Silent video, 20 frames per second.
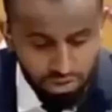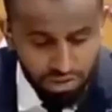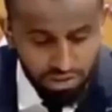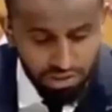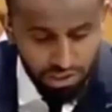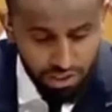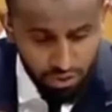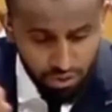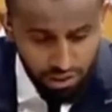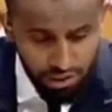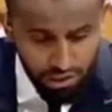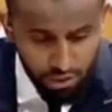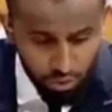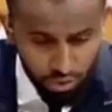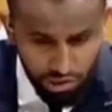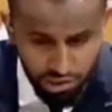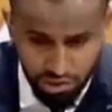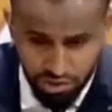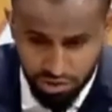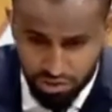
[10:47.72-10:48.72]
security
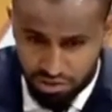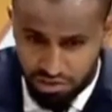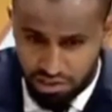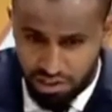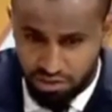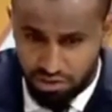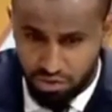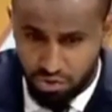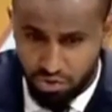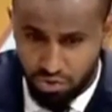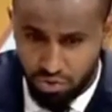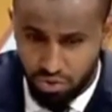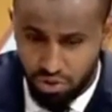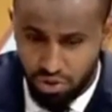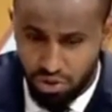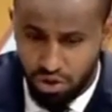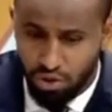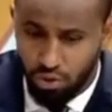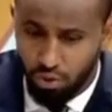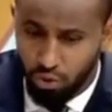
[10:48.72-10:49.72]
questions as to
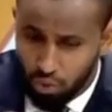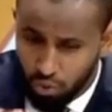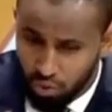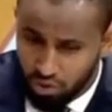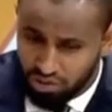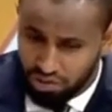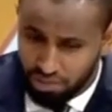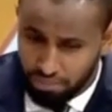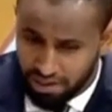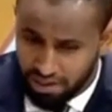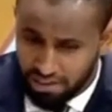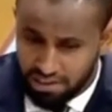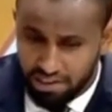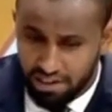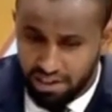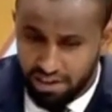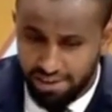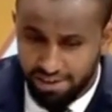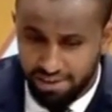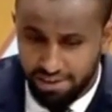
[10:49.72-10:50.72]
who was abducting
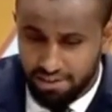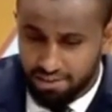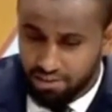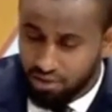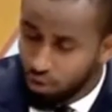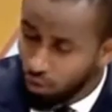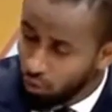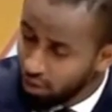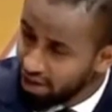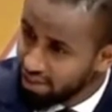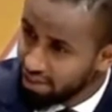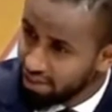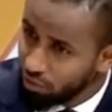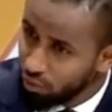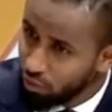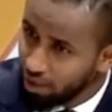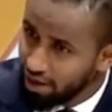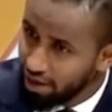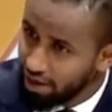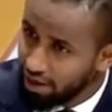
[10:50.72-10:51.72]
Kenyans, where they
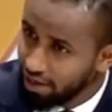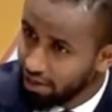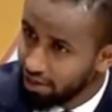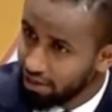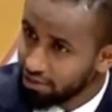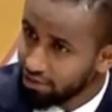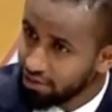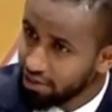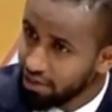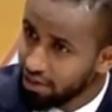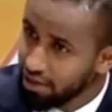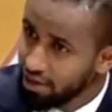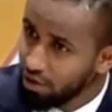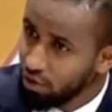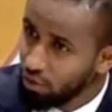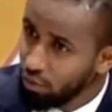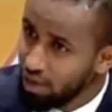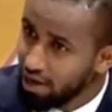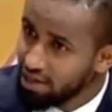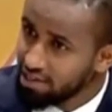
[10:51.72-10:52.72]
were held,
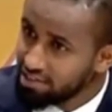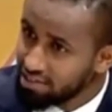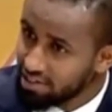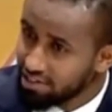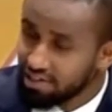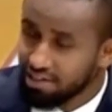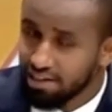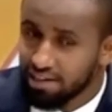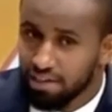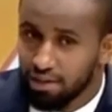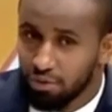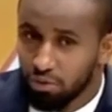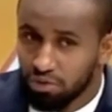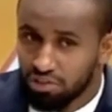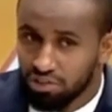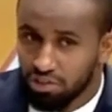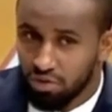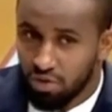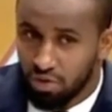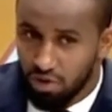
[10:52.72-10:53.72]
why certainly there was
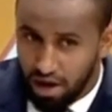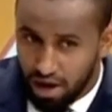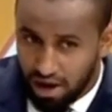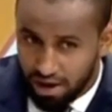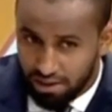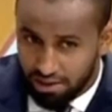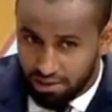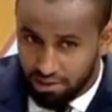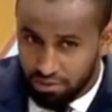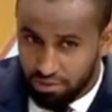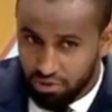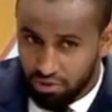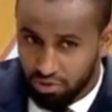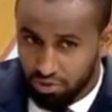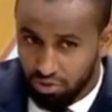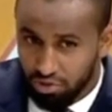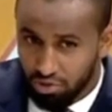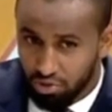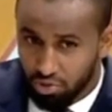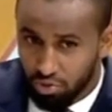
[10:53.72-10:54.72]
a concurrence between
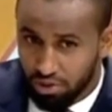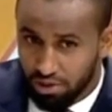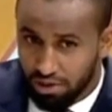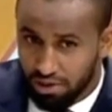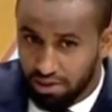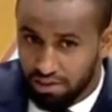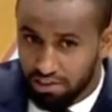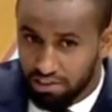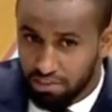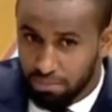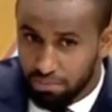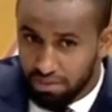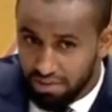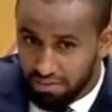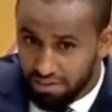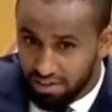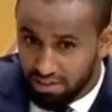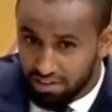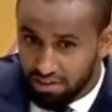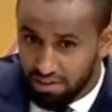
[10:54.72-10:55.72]
those who were released
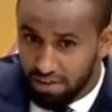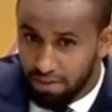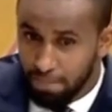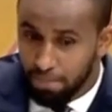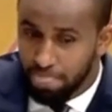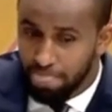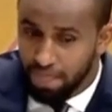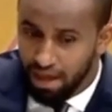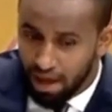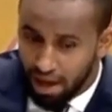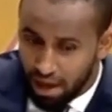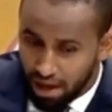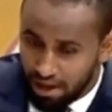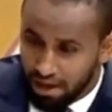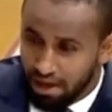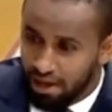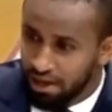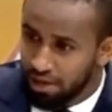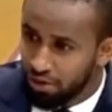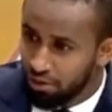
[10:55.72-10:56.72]
previously and
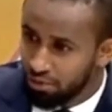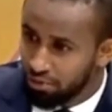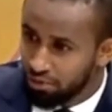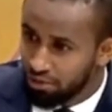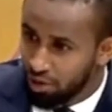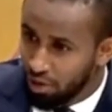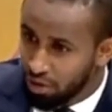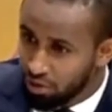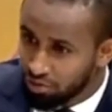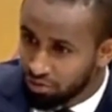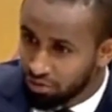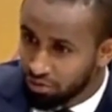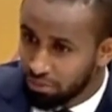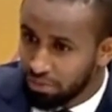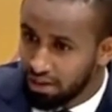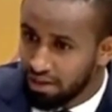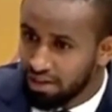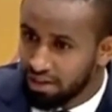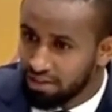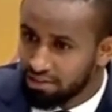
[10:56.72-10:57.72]
now, the Longton
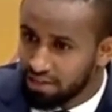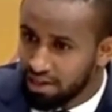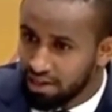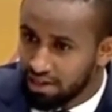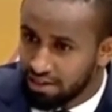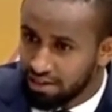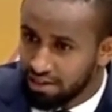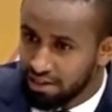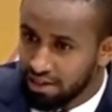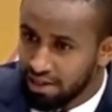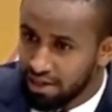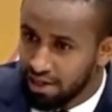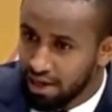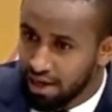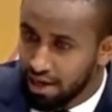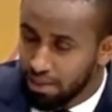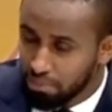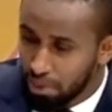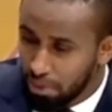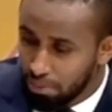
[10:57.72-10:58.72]
brothers and
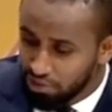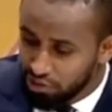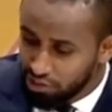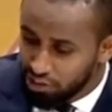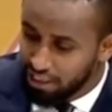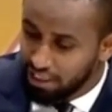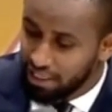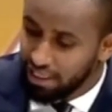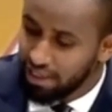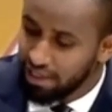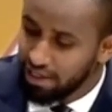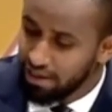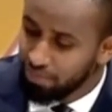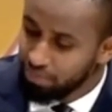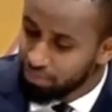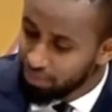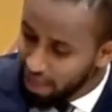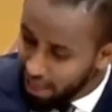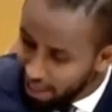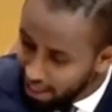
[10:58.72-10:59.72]
Bob Njagi.
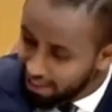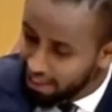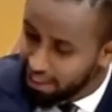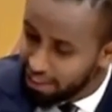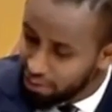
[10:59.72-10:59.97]
Again,